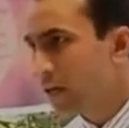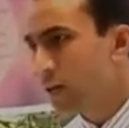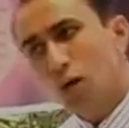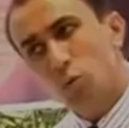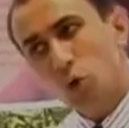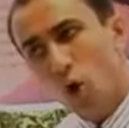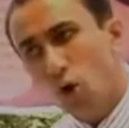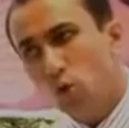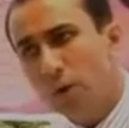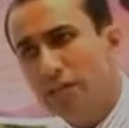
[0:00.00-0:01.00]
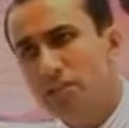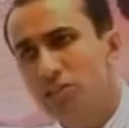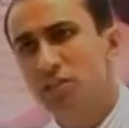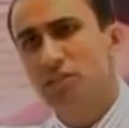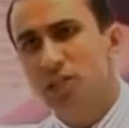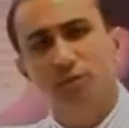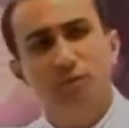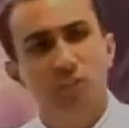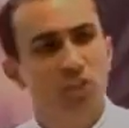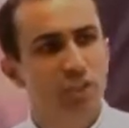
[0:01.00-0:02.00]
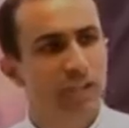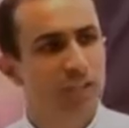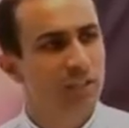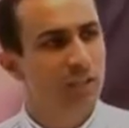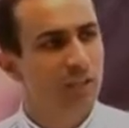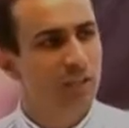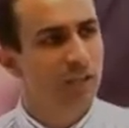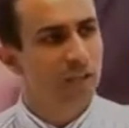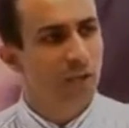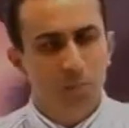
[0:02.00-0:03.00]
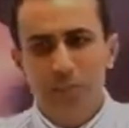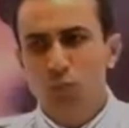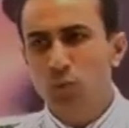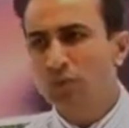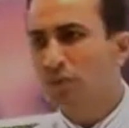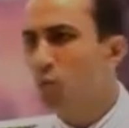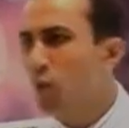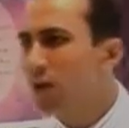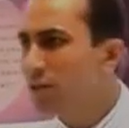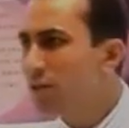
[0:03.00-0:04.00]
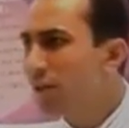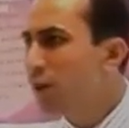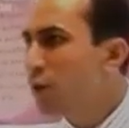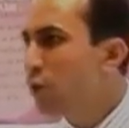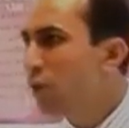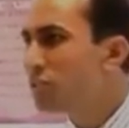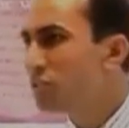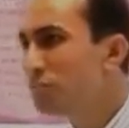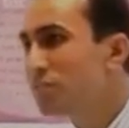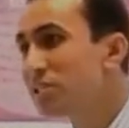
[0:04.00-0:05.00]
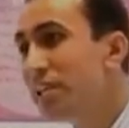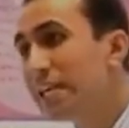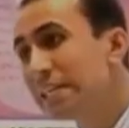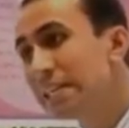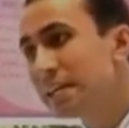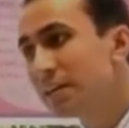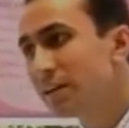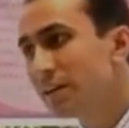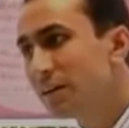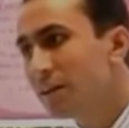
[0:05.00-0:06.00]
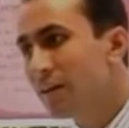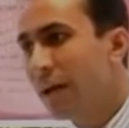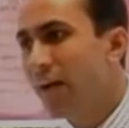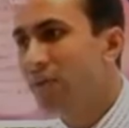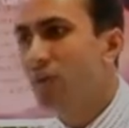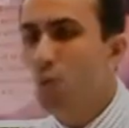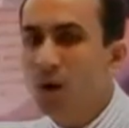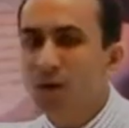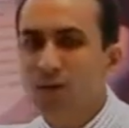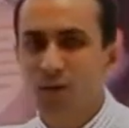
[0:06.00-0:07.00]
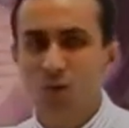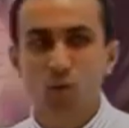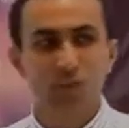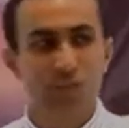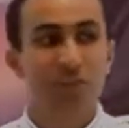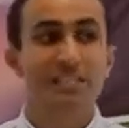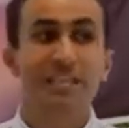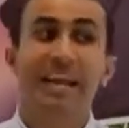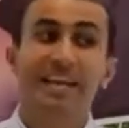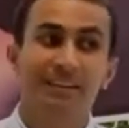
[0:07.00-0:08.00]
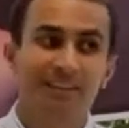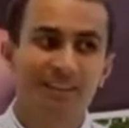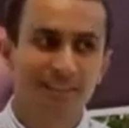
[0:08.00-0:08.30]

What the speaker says: God will always differentiate between the one who is misleading and the one who is misled.